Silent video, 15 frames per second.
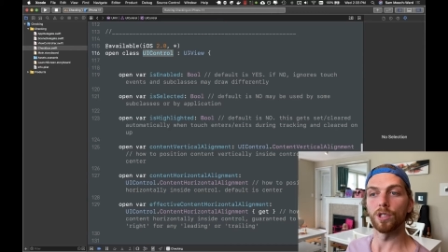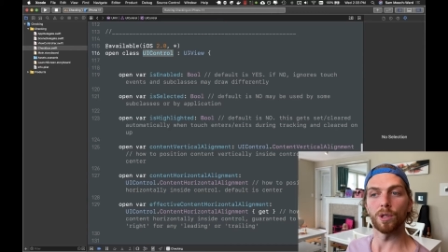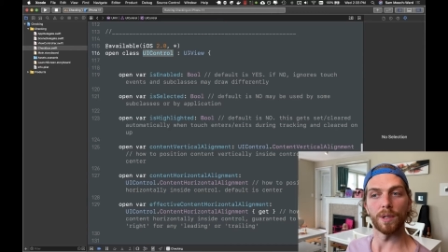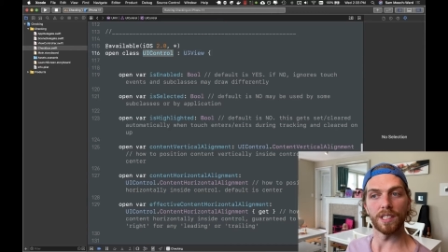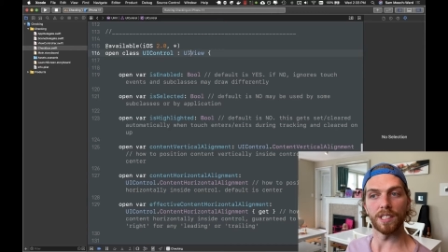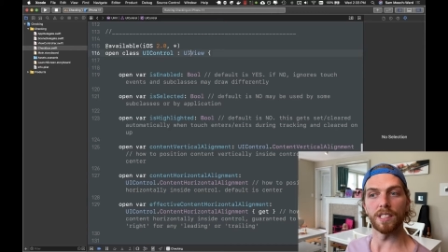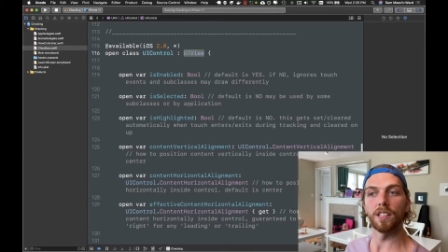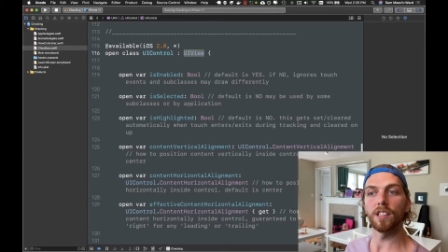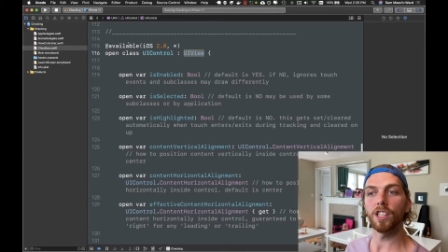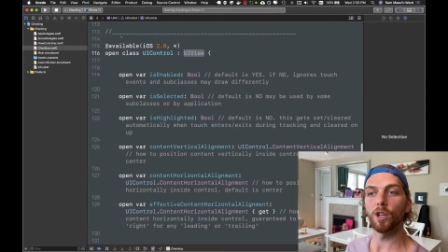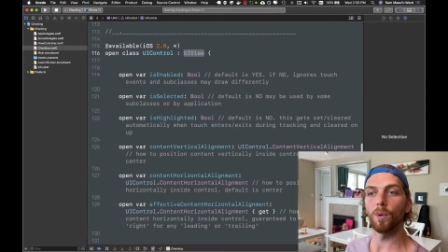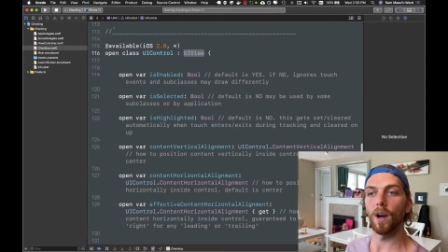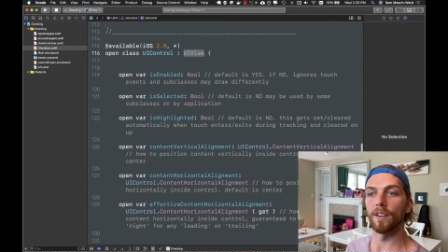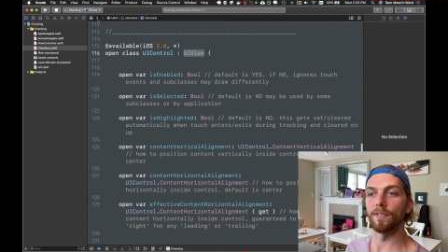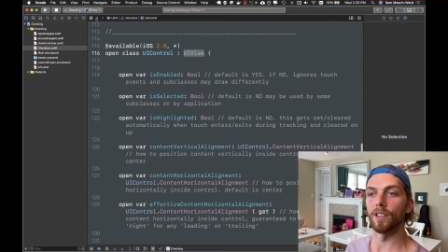So it's still a
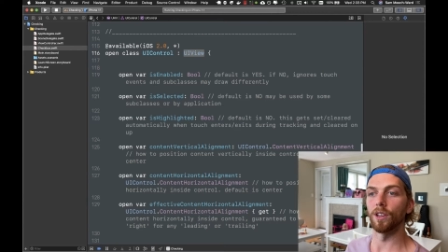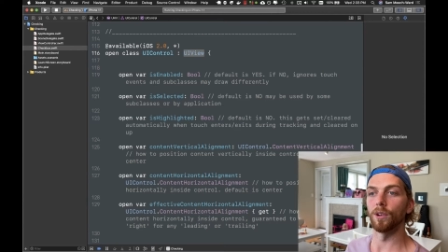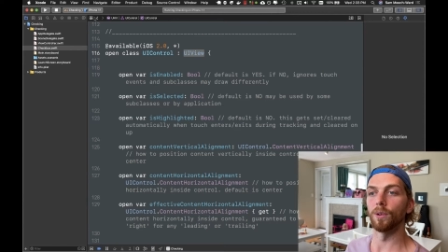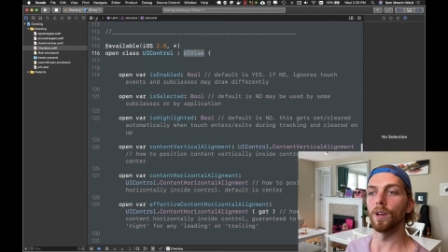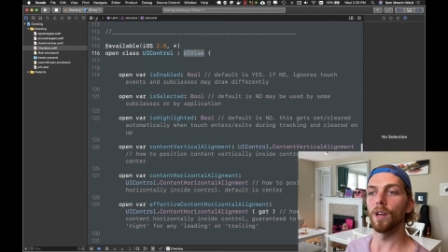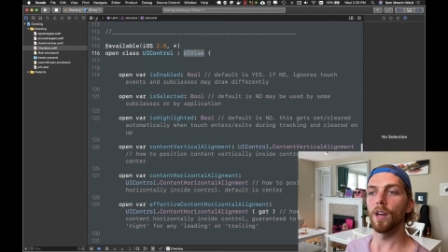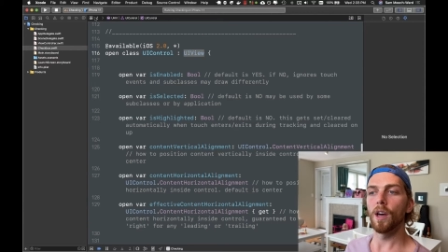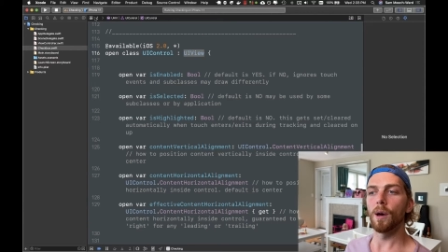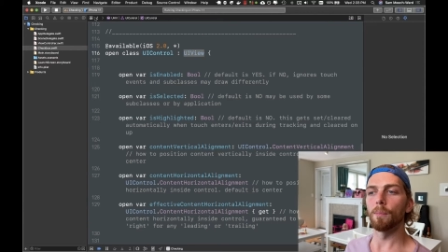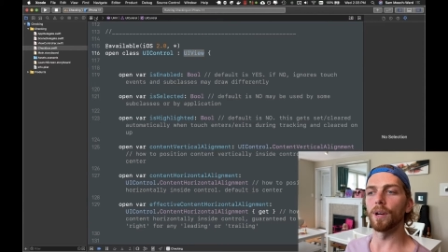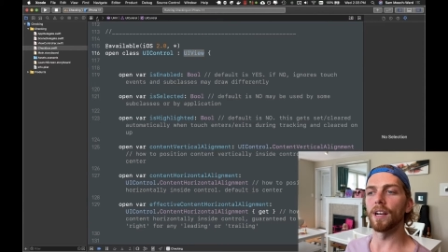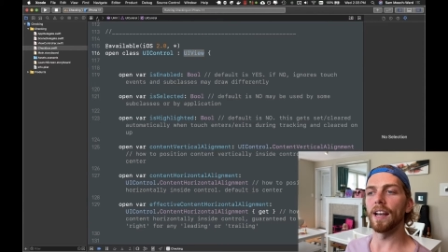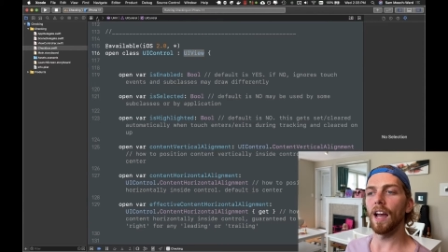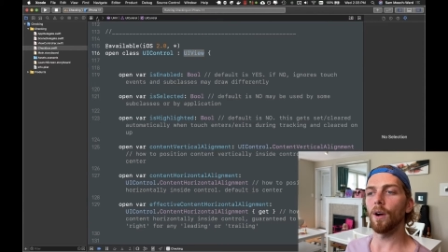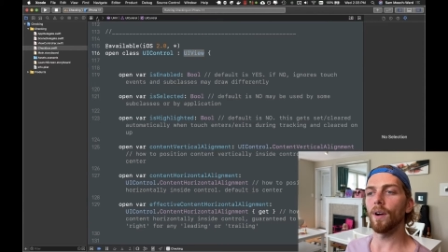UI view, but
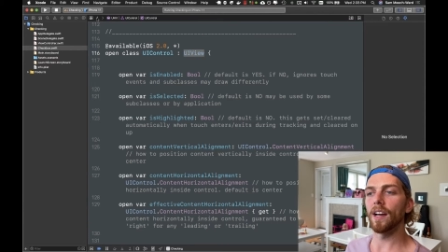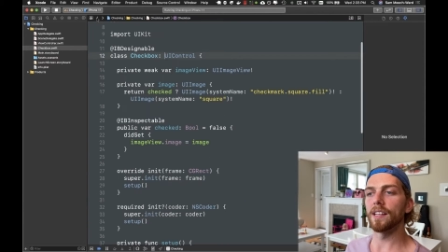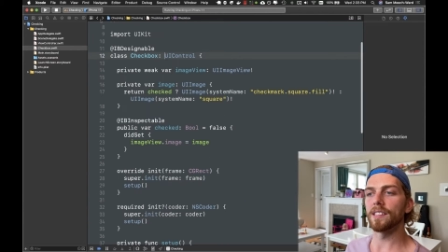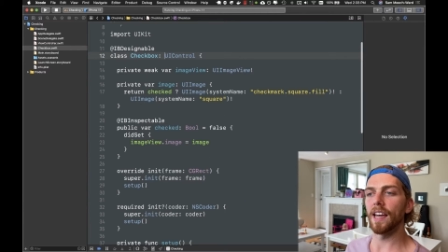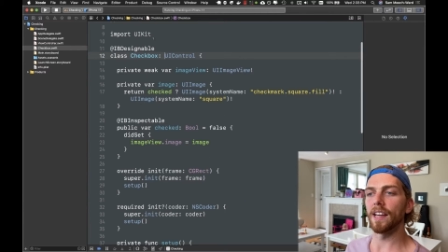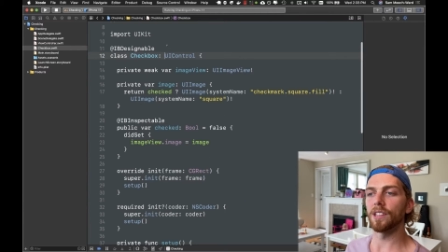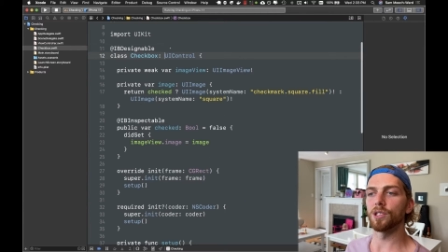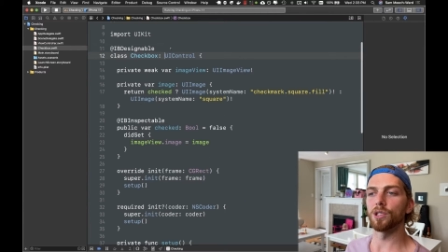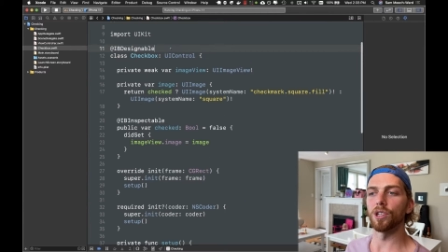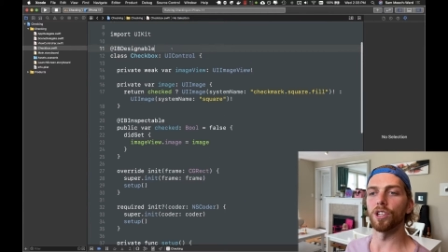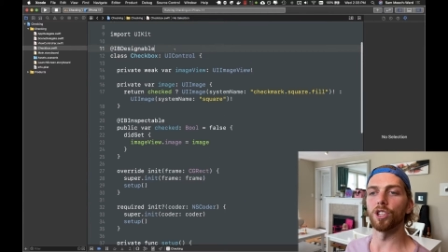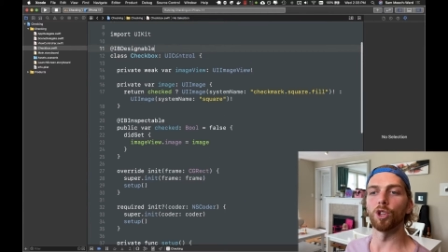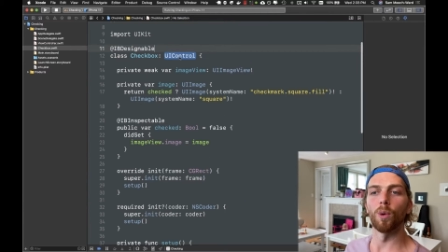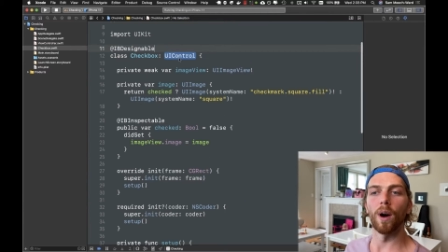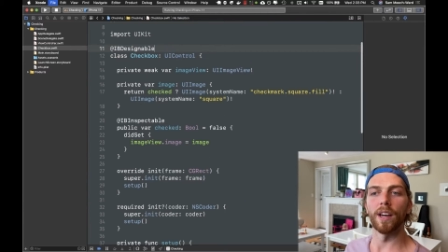it now has extra
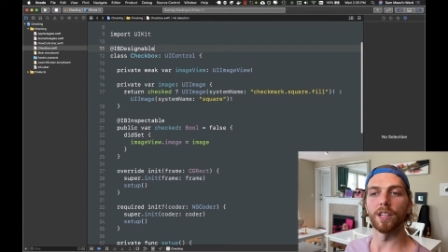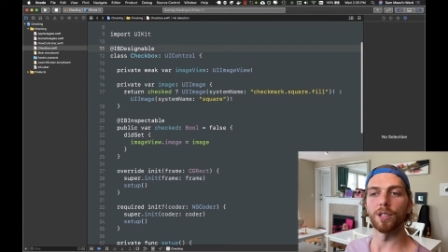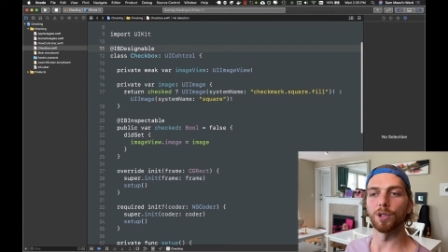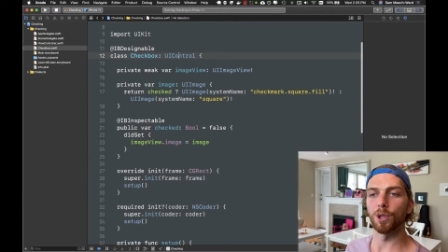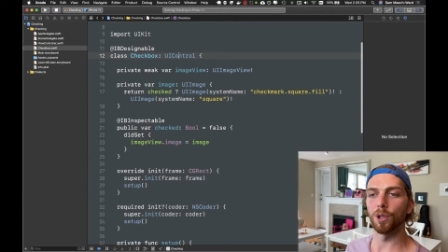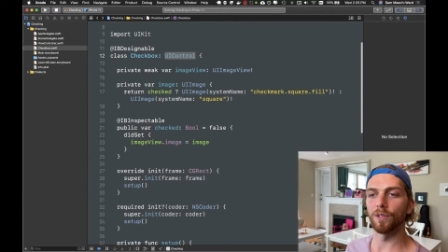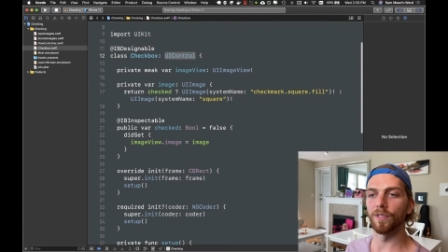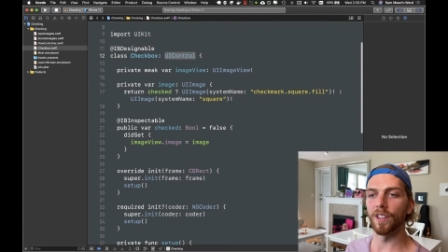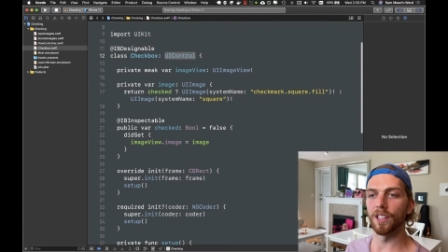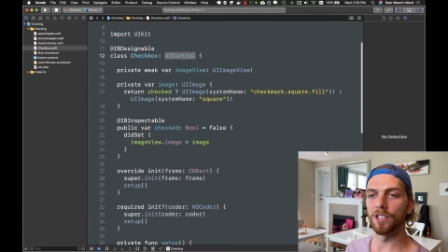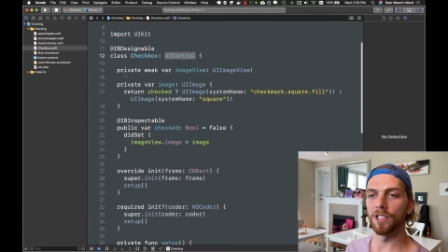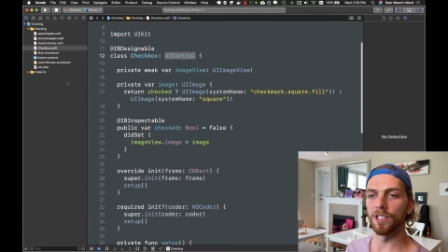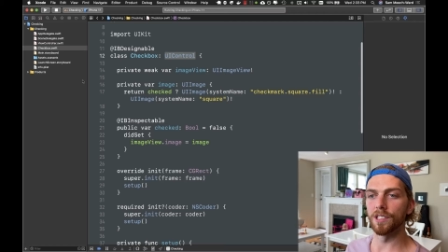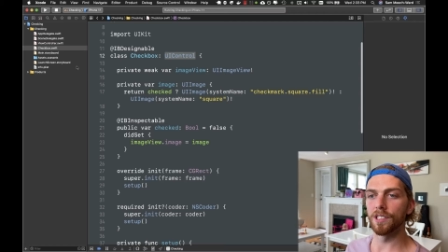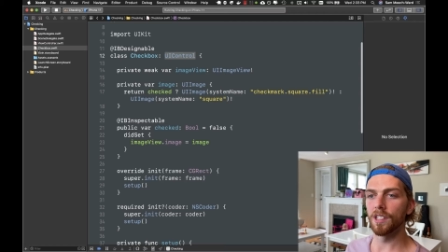UI control
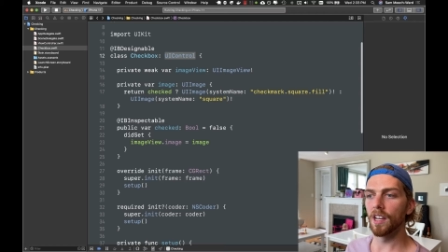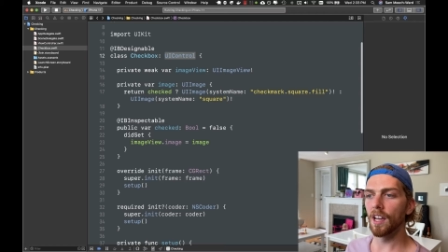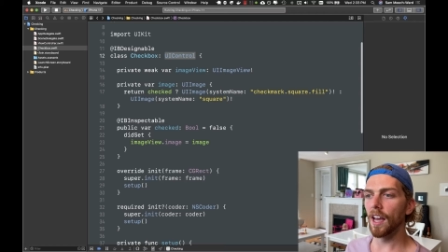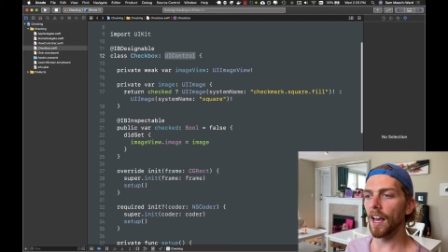features.